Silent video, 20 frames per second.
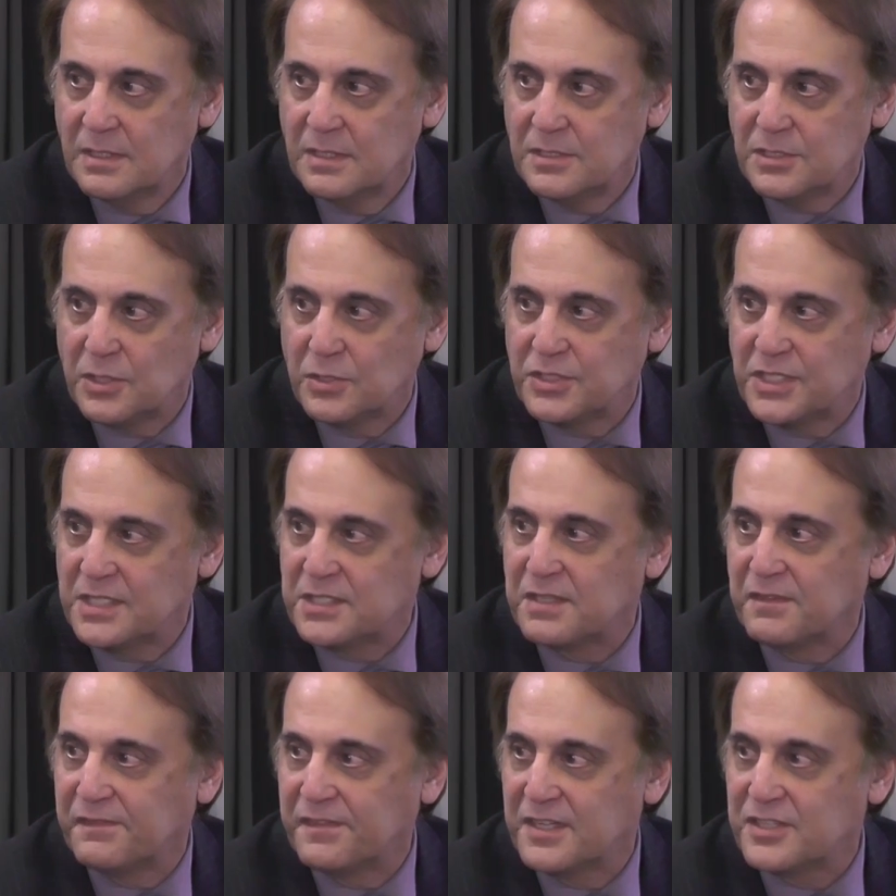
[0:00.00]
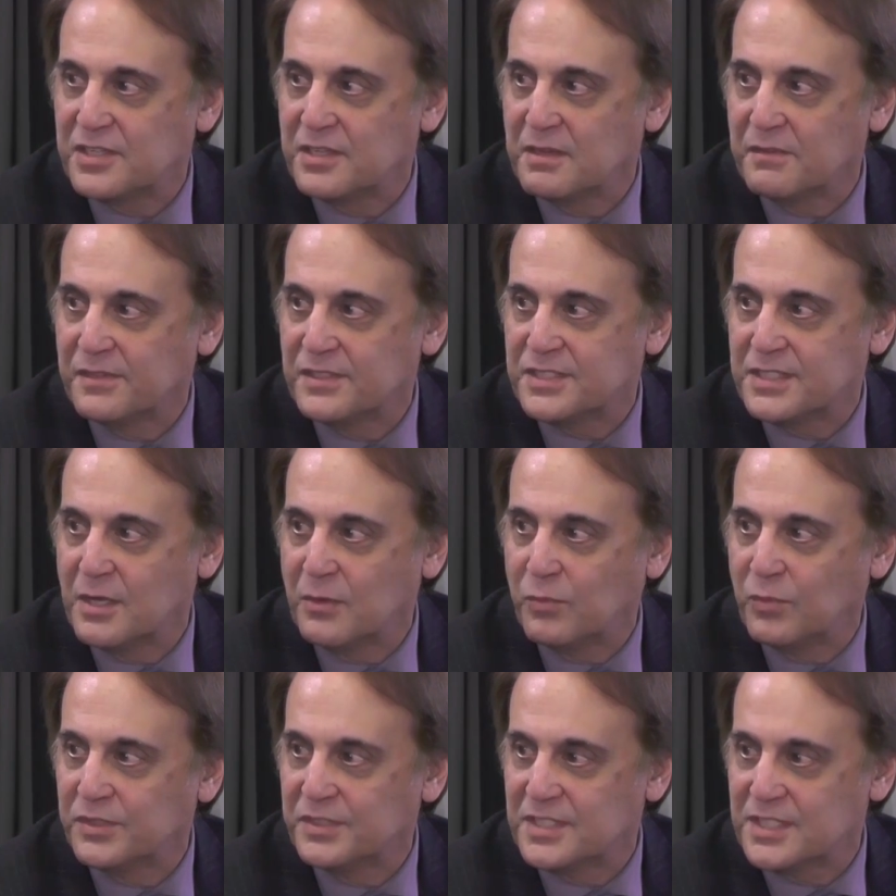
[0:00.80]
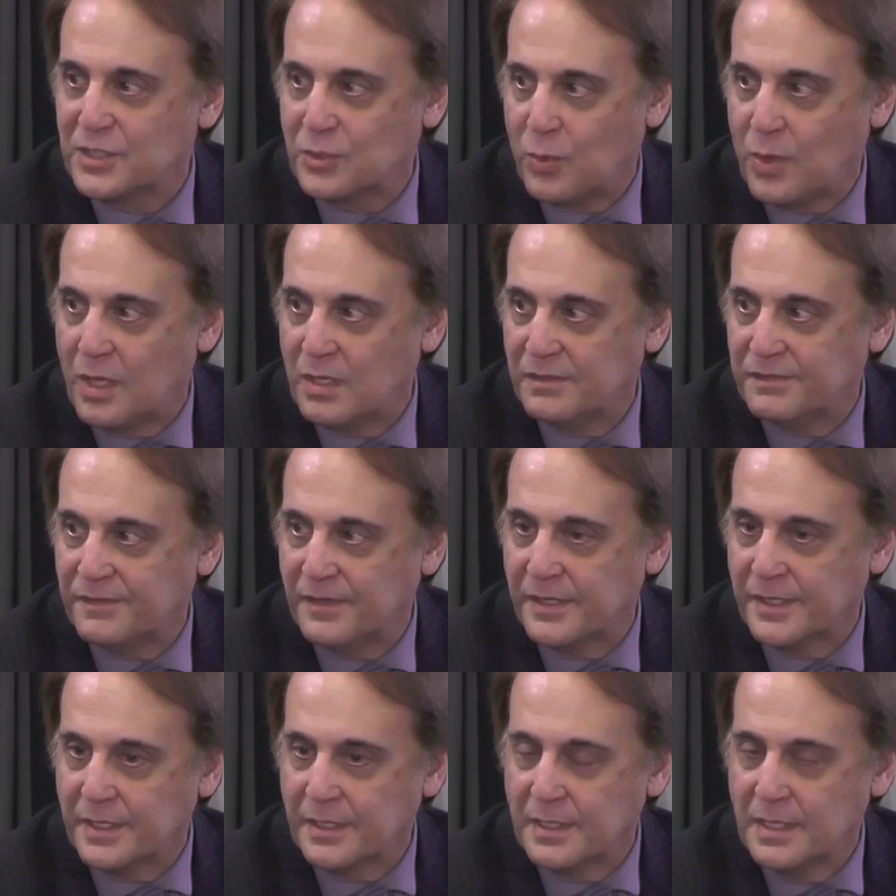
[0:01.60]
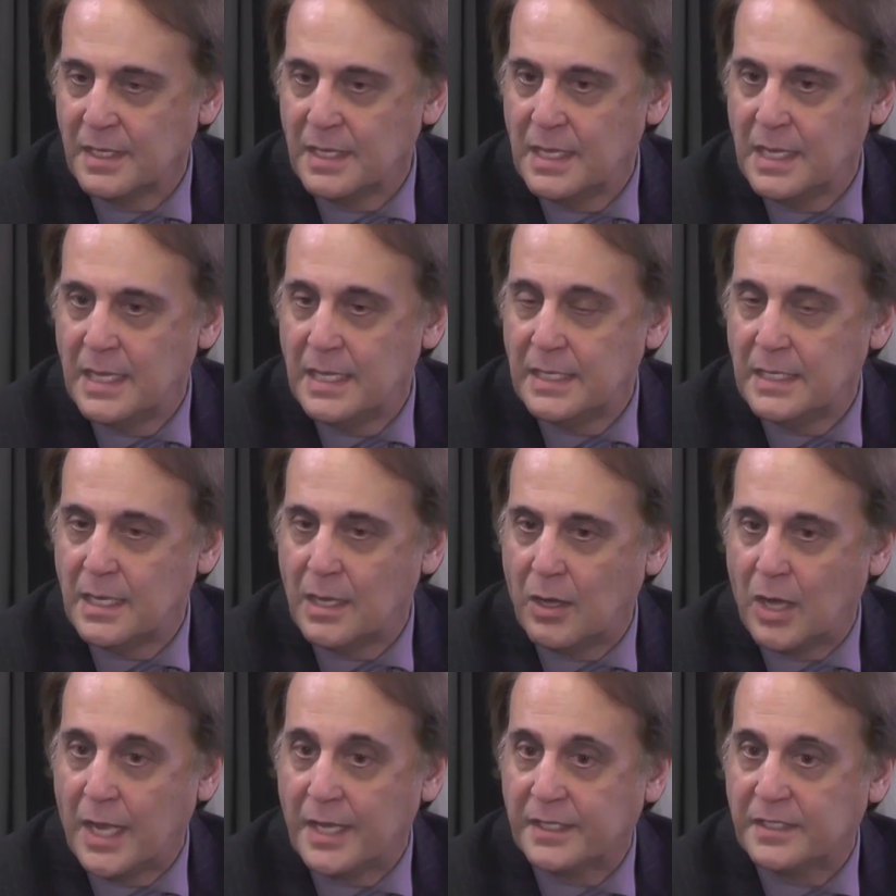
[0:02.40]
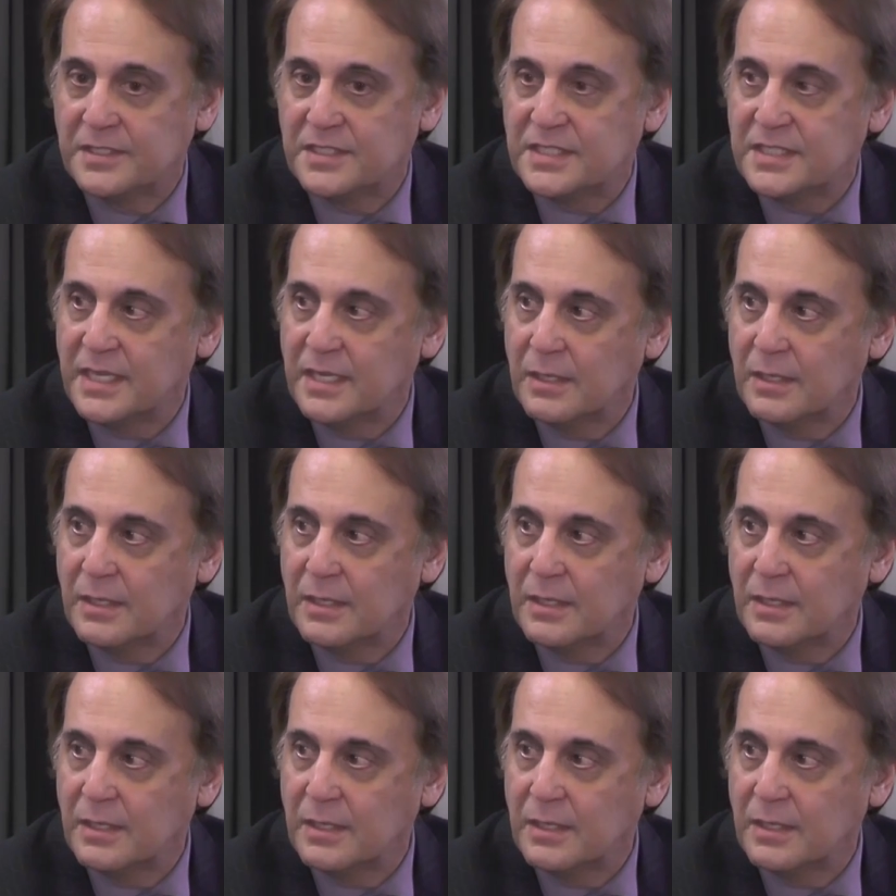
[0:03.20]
So just the fiction of itself would disqualify it. Now, I could see...